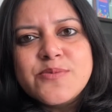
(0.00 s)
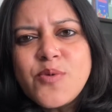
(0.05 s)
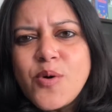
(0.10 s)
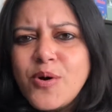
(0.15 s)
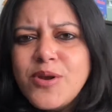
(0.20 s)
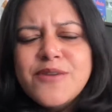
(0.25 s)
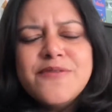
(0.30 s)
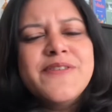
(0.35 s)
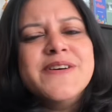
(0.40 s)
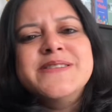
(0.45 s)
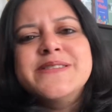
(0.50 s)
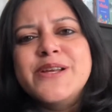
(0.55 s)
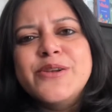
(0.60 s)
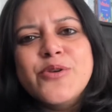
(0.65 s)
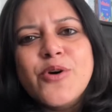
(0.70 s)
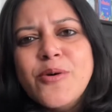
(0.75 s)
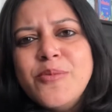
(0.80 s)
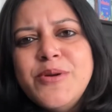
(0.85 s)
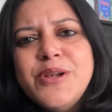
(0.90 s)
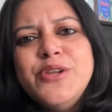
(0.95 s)
All of us are
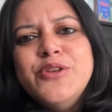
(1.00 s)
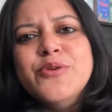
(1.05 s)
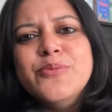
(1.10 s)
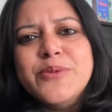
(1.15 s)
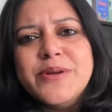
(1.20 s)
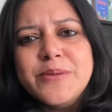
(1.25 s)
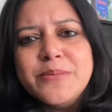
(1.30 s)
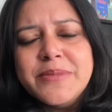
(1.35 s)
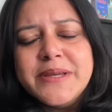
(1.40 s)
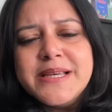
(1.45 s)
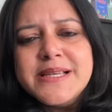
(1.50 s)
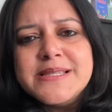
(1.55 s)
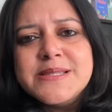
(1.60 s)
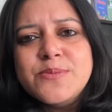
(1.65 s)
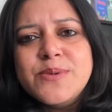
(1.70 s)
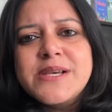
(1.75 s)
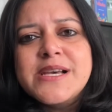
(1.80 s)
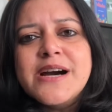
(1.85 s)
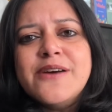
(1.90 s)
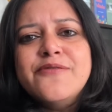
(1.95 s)
normal human beings.
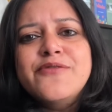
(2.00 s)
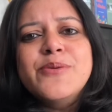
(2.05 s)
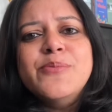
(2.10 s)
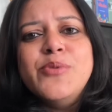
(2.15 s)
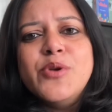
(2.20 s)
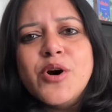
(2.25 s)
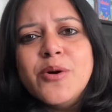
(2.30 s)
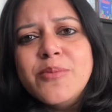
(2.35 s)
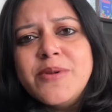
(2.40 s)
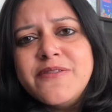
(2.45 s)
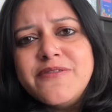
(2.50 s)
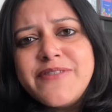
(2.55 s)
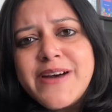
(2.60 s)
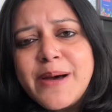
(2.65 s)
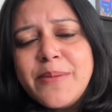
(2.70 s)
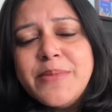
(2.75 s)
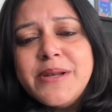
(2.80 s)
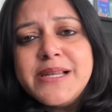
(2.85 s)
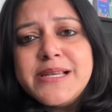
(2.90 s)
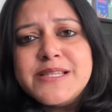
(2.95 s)
We come from normal
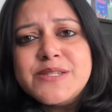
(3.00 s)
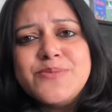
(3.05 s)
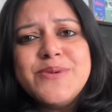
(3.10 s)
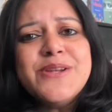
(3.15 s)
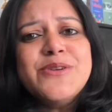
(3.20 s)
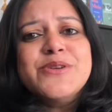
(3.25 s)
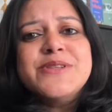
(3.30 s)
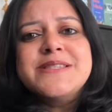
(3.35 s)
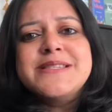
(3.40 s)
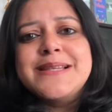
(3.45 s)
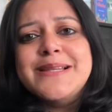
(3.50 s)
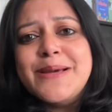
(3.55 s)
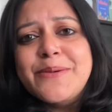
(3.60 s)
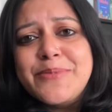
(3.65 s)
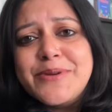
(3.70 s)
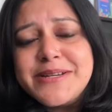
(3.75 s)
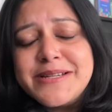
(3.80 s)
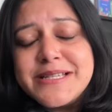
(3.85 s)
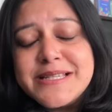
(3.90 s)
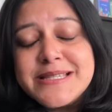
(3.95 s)
families. We are not
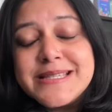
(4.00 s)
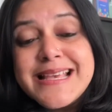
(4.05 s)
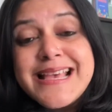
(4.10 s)
celebrities.